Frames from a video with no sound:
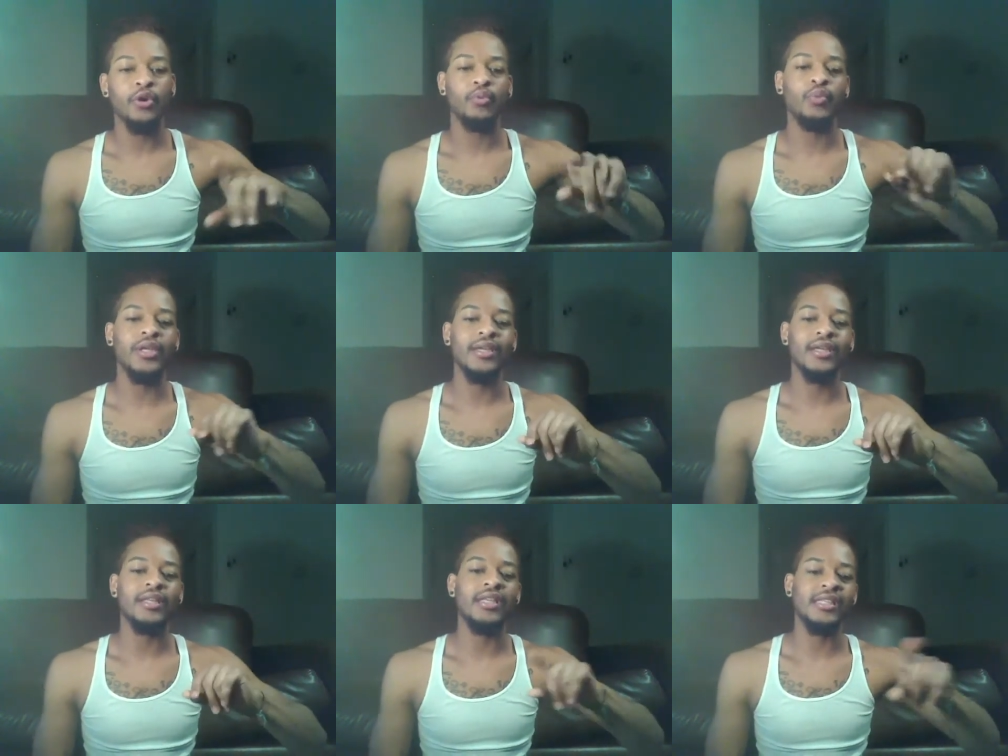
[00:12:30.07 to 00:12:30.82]
What
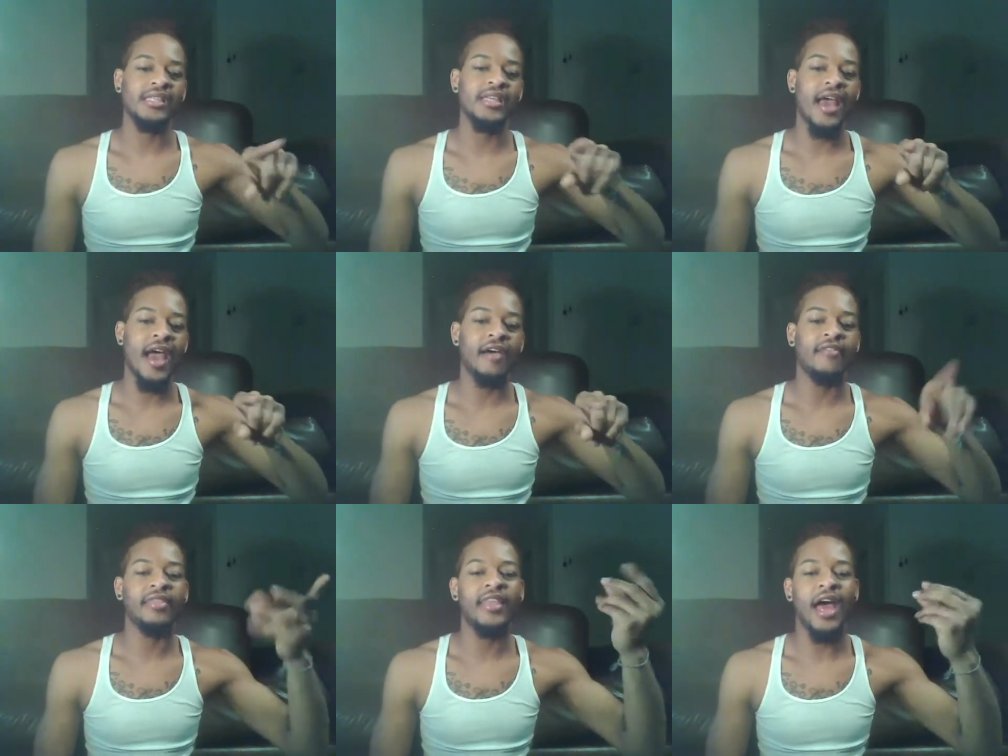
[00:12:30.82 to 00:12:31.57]
does he
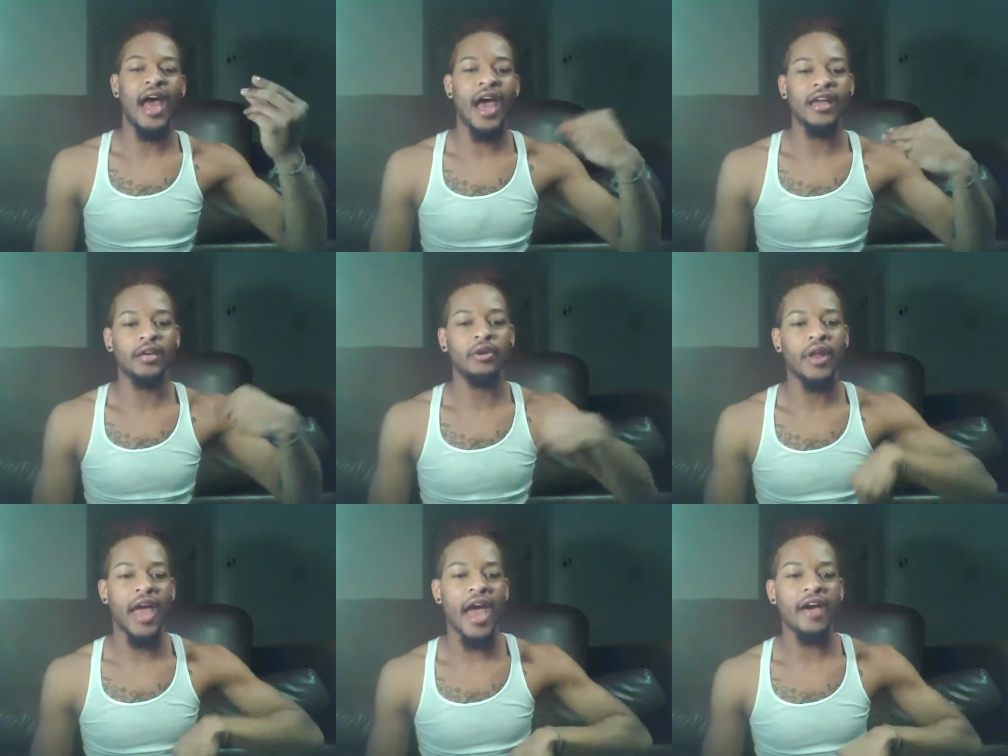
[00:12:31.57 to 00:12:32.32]
have that I
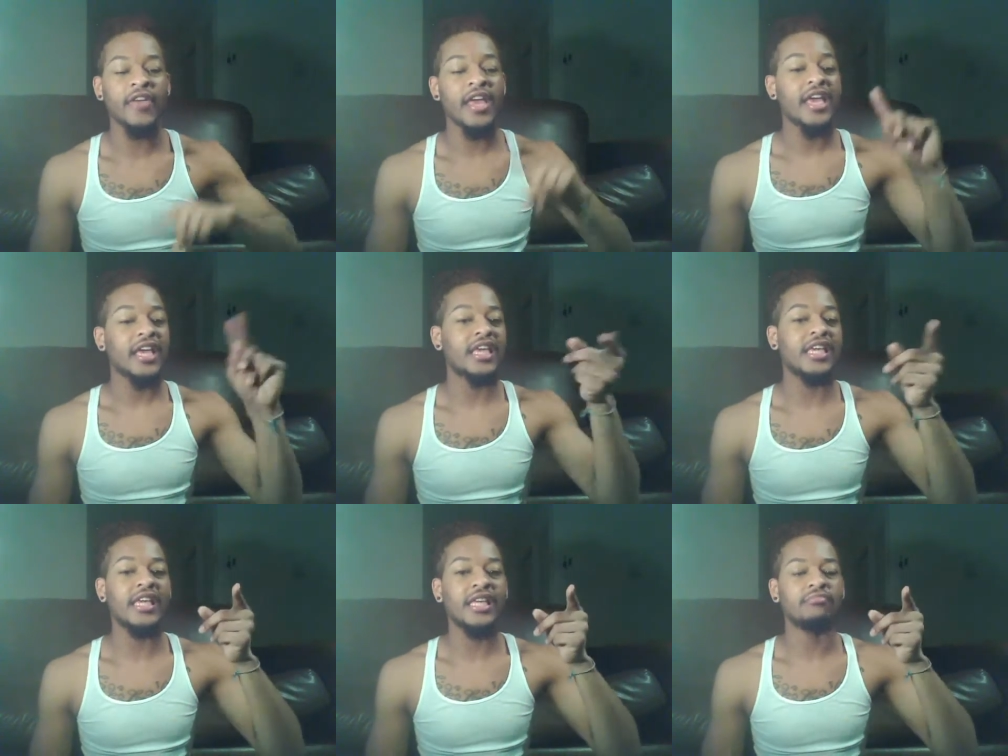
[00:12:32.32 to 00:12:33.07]
don't have?
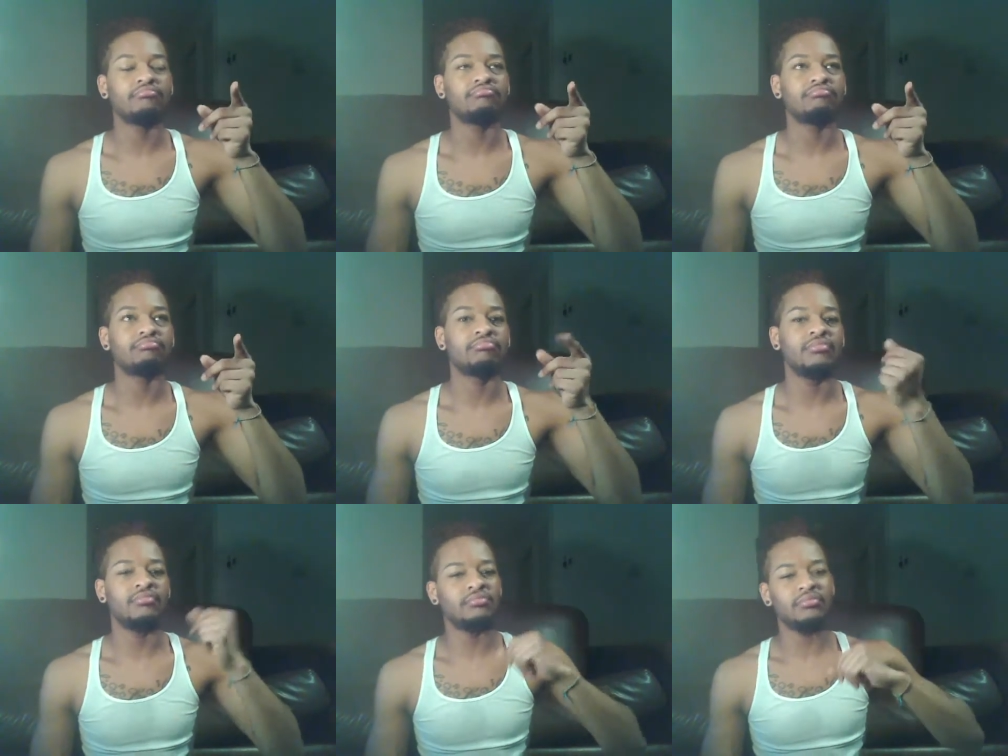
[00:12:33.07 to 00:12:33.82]
He
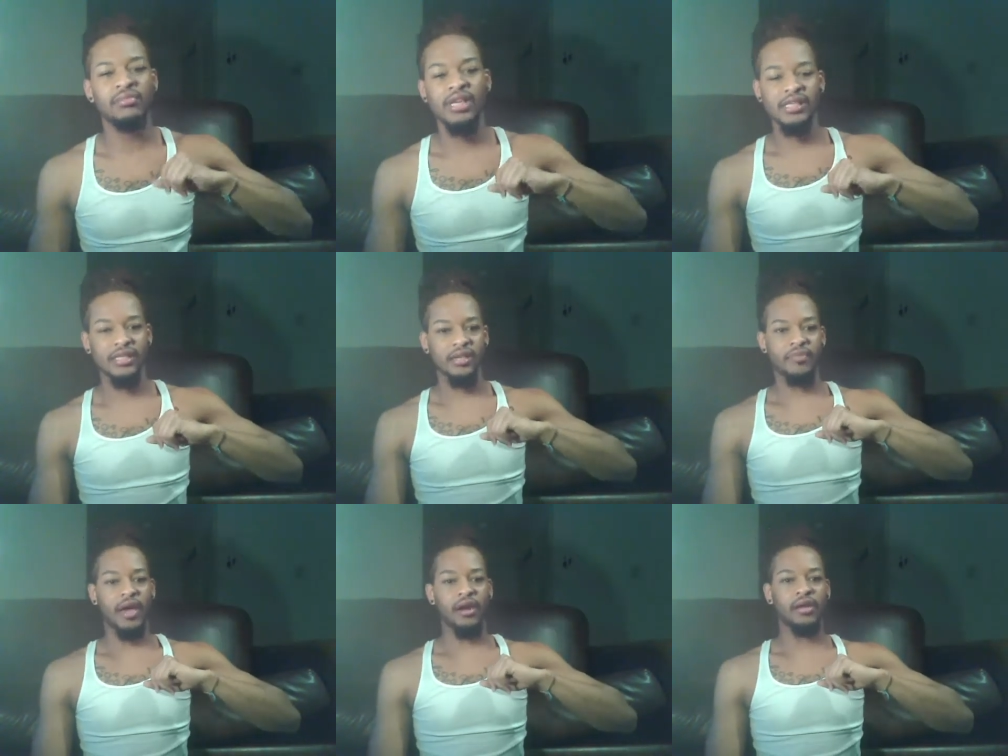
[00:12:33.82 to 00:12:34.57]
doesn't
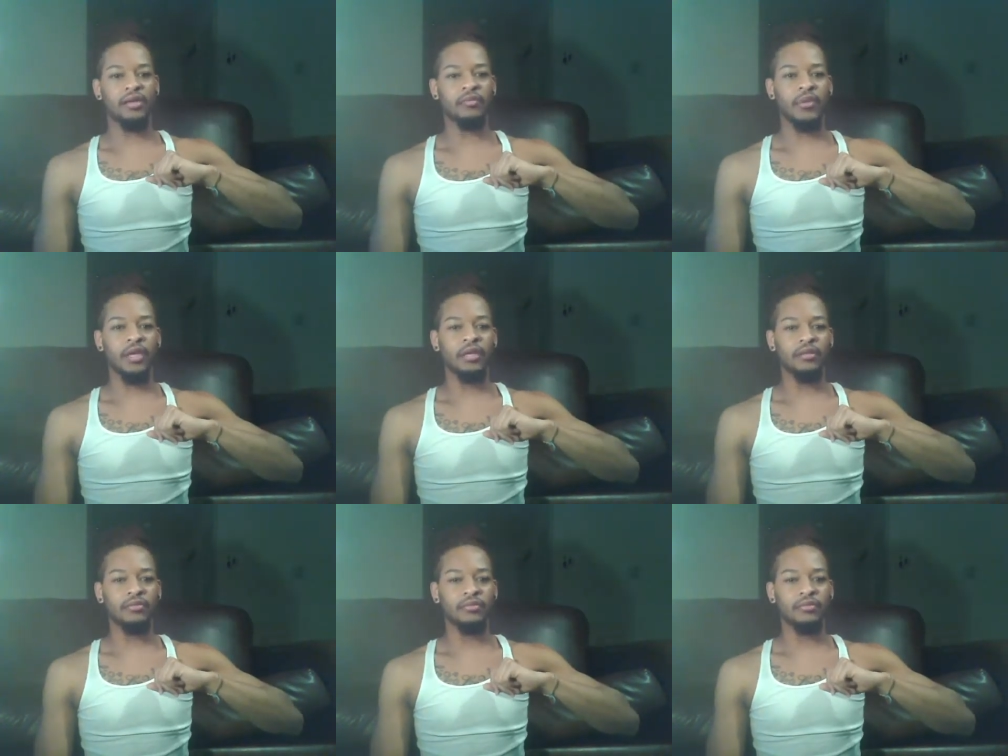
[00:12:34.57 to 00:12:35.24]
look better than me.